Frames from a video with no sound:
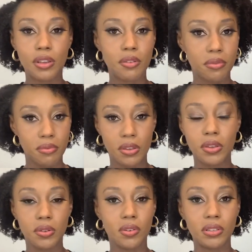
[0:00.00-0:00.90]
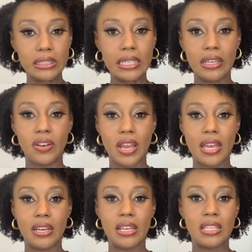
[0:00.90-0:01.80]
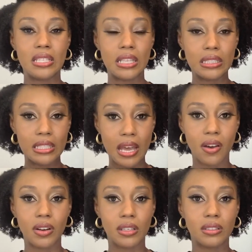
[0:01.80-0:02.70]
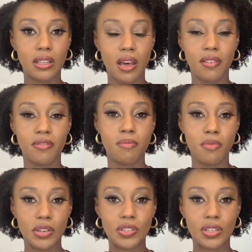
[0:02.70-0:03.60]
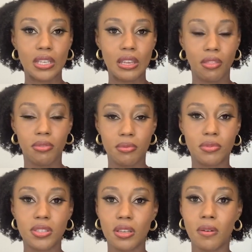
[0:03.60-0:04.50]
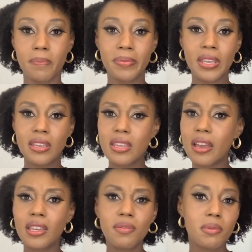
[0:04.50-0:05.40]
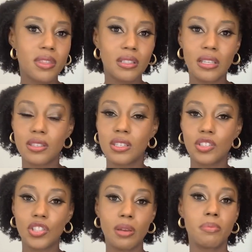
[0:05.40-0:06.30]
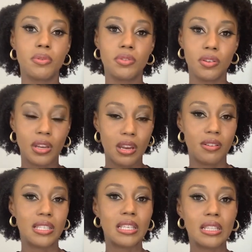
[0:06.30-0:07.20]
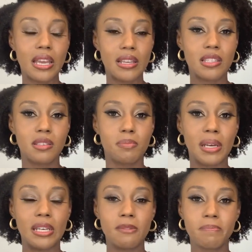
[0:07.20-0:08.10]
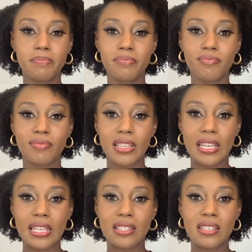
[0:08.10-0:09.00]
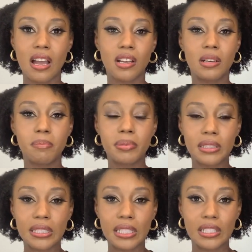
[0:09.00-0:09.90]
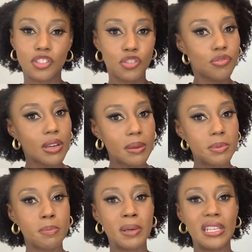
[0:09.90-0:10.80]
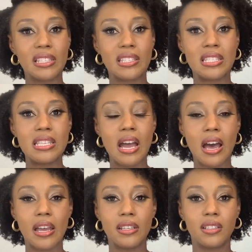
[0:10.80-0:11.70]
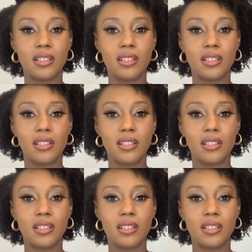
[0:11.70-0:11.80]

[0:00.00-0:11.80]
through the cuticle layer and has allowed a lot of moisture to get through. So yeah, even with the cleansing shampoo, your hair is cleansed, but it's not complete. It's stripped, but it's not